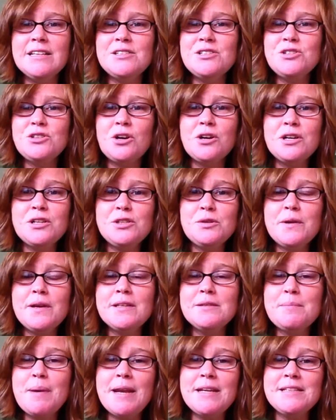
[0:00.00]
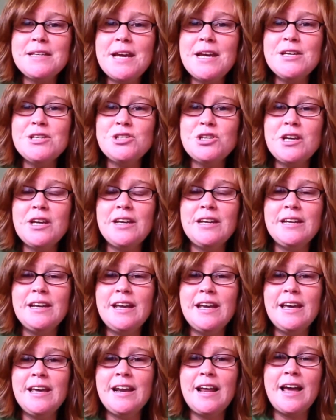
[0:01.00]
started doing meditation
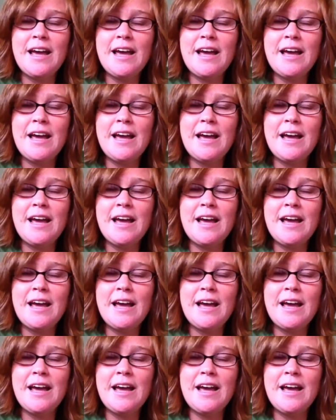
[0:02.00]
and